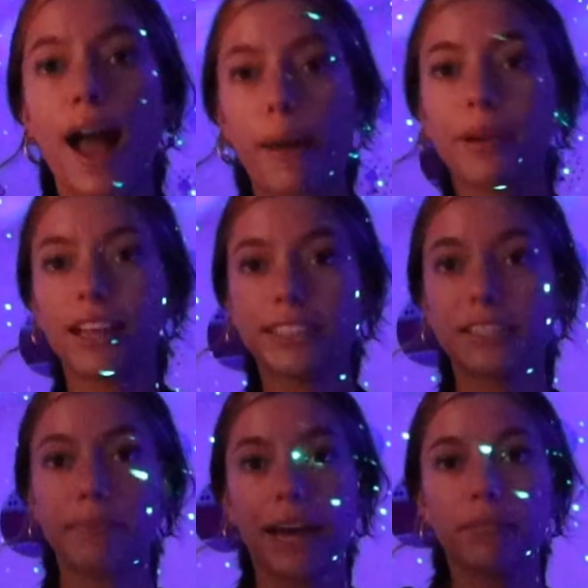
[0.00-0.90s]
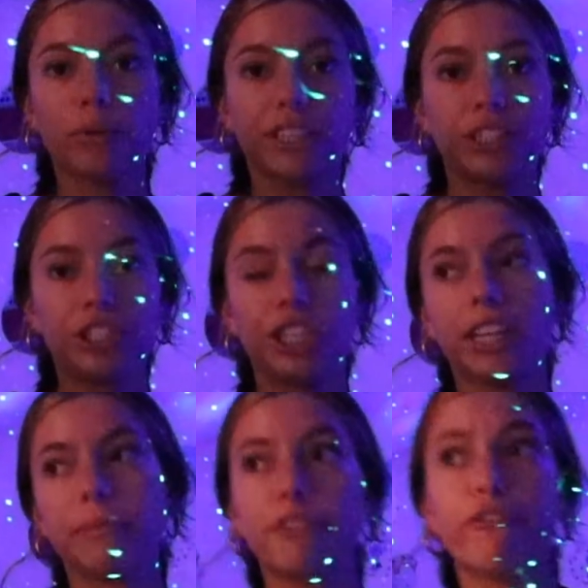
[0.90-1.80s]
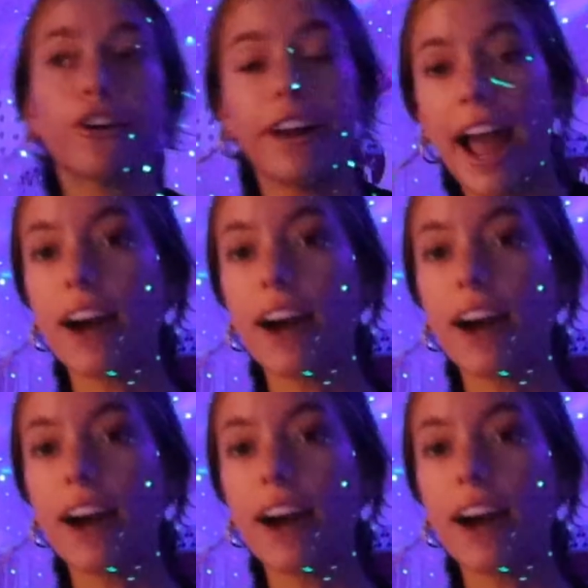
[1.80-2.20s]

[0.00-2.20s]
I'm gonna let these bad boys chill on me for an